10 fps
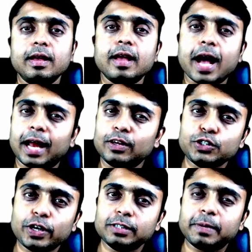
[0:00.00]
Hello
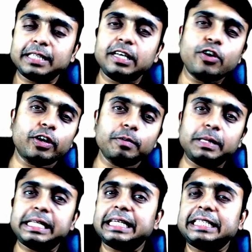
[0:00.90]
students, myself Dr.
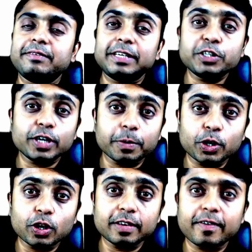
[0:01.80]
Maddineni Srinivas, your
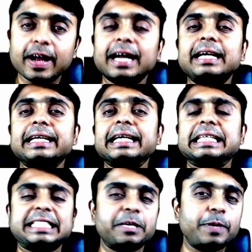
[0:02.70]
dermatology faculty in
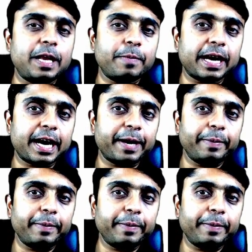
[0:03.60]
Cerebellum Academy.